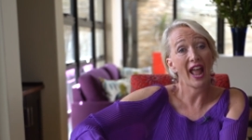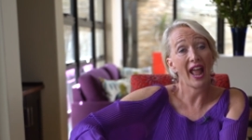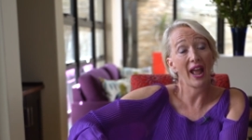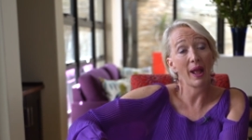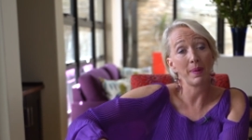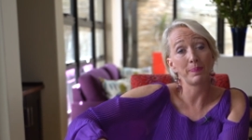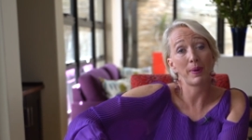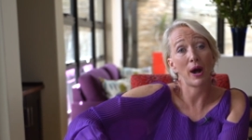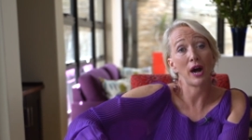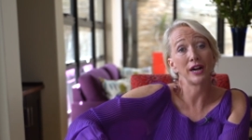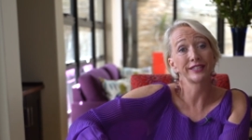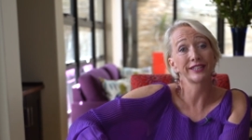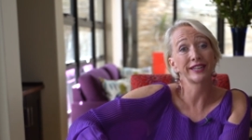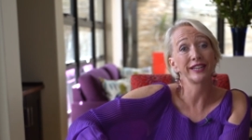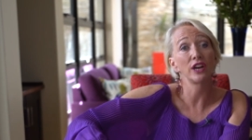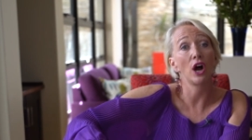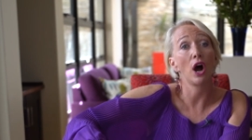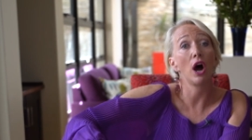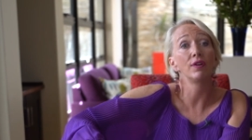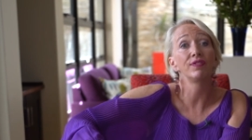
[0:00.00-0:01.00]
a
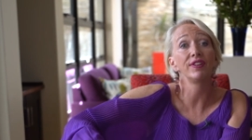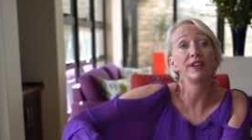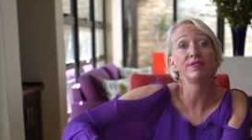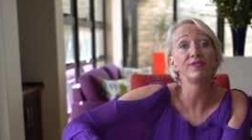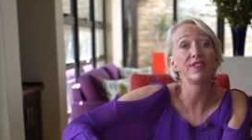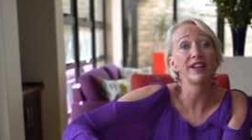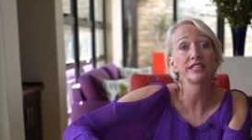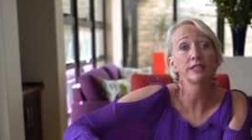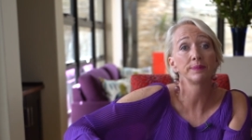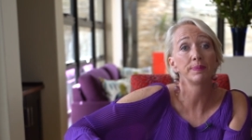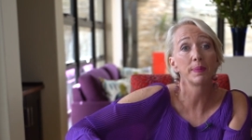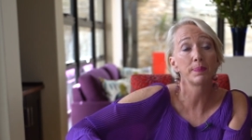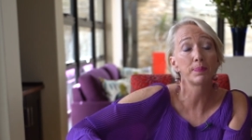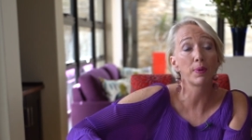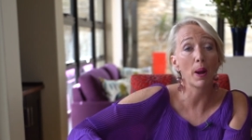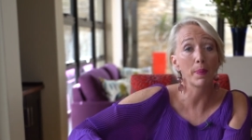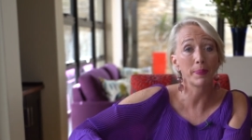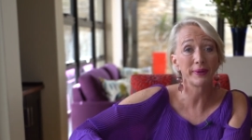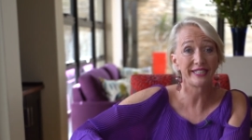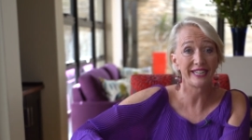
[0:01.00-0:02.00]
basket of investment
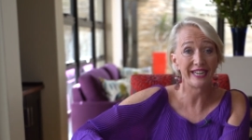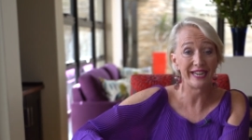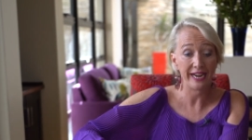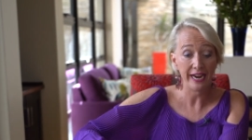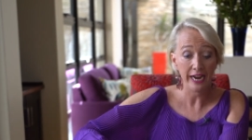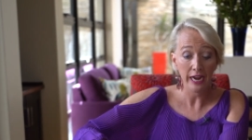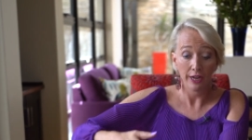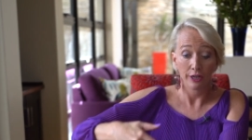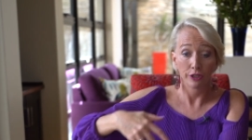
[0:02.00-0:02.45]
property.